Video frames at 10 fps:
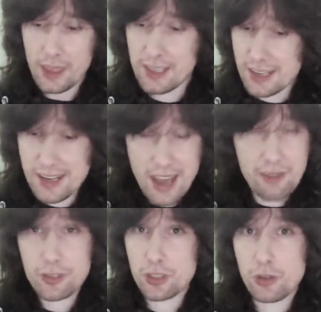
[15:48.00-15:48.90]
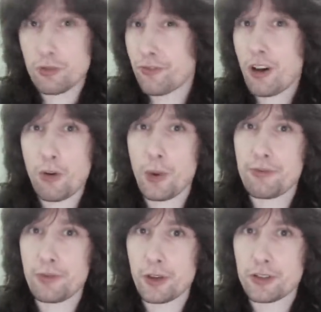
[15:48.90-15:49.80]
is never too far away
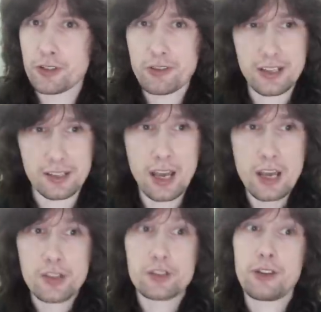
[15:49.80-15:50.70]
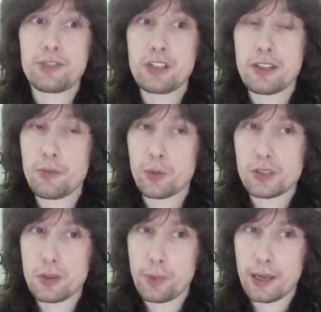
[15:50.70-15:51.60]
from those strings. So if she then
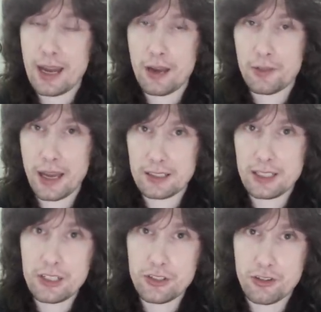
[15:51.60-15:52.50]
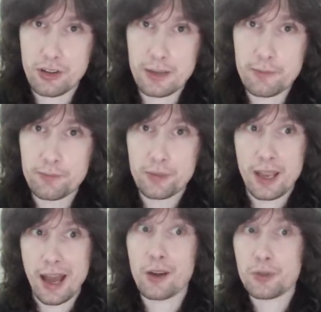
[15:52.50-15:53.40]
wants to pick out that D string
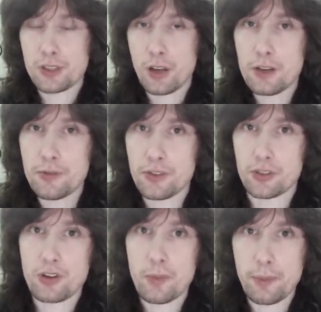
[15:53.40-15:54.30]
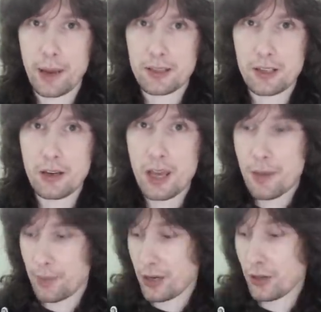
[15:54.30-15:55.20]
outside of the strumming pattern,
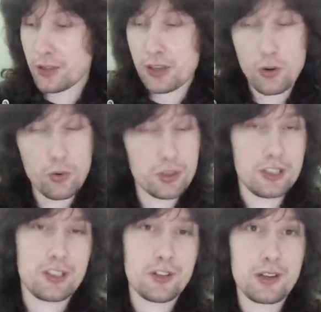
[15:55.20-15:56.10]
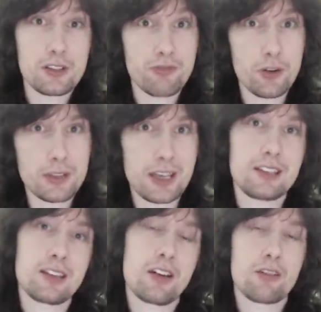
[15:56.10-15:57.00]
because all she's doing is
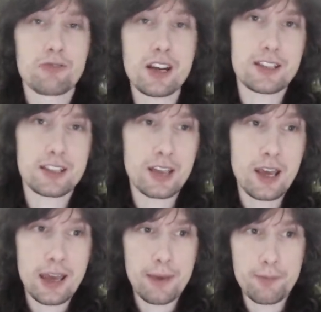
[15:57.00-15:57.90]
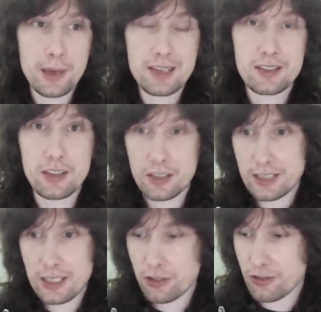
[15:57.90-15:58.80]
rotating her wrist, it means that the
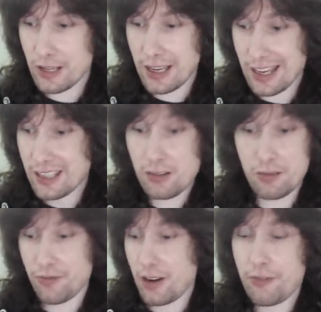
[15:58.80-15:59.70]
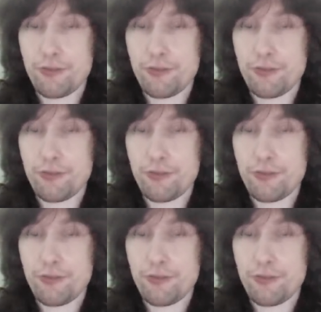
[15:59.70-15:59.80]
D string isn't very